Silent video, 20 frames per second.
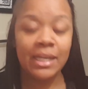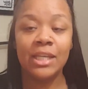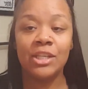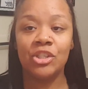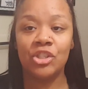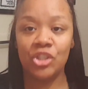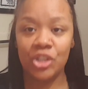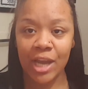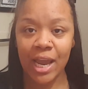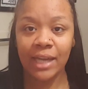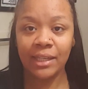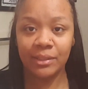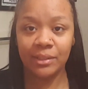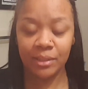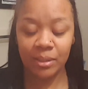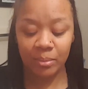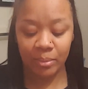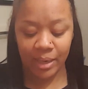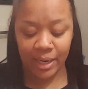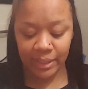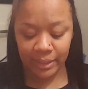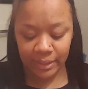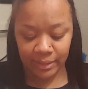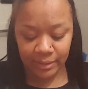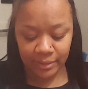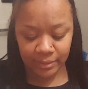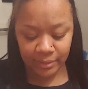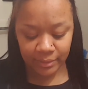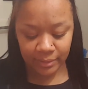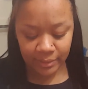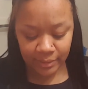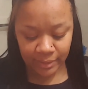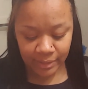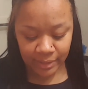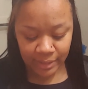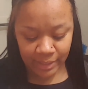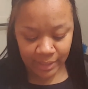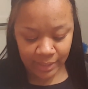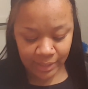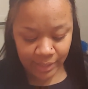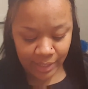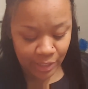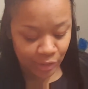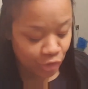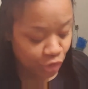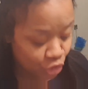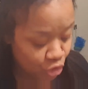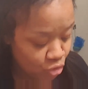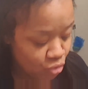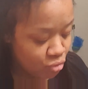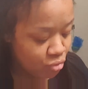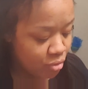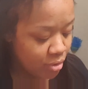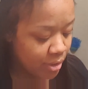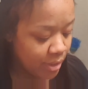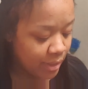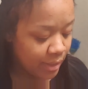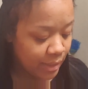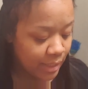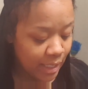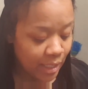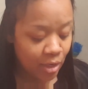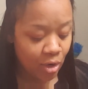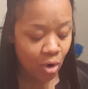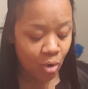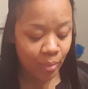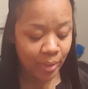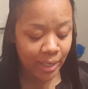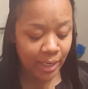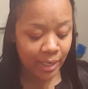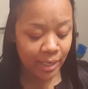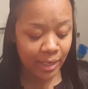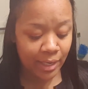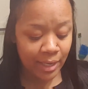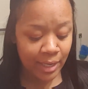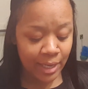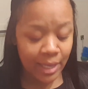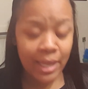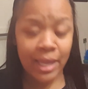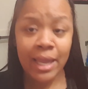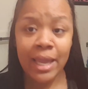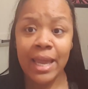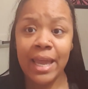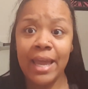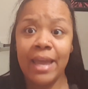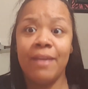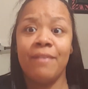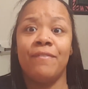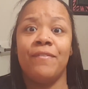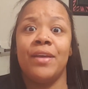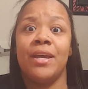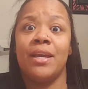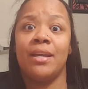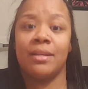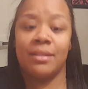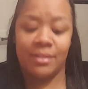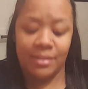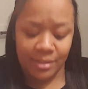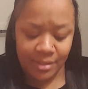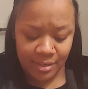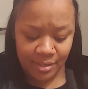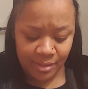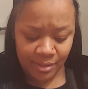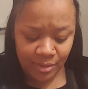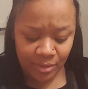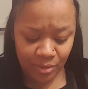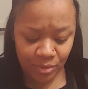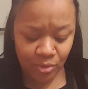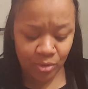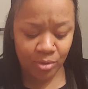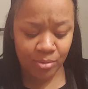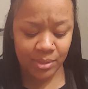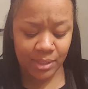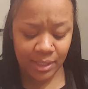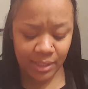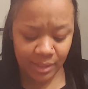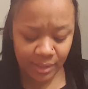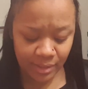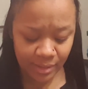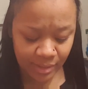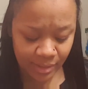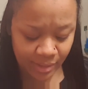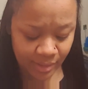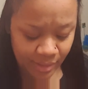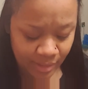that's jacked up right there that you didn't go in and fix. You know what I'm saying?